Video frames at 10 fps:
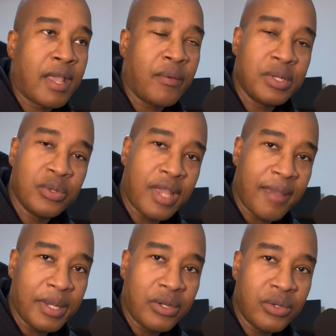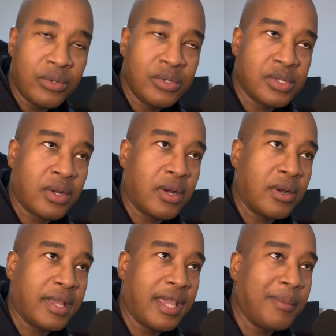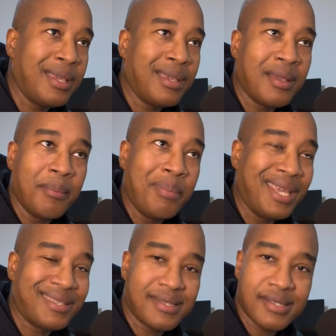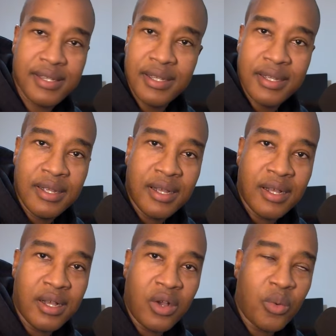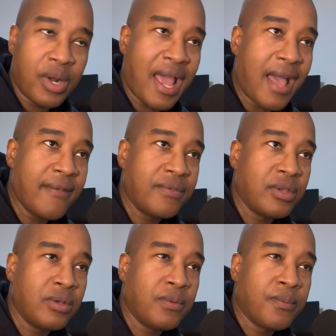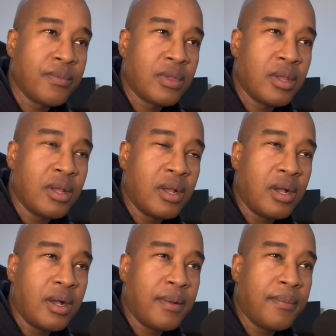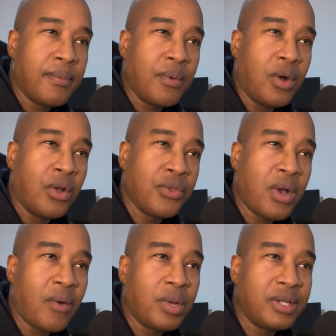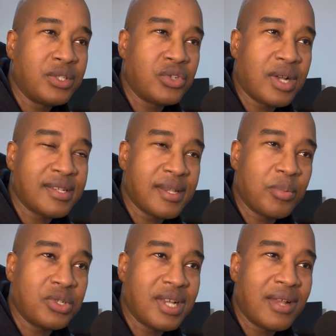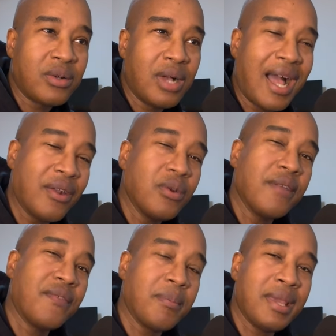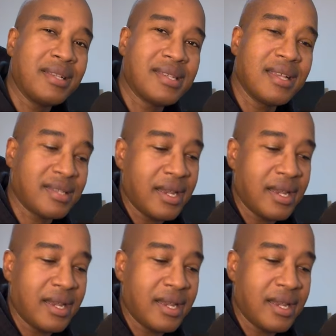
and we do gaming news or, or gaming bits uh, or what have you, um, although I wanted to try a separate channel, I don't know if it makes sense.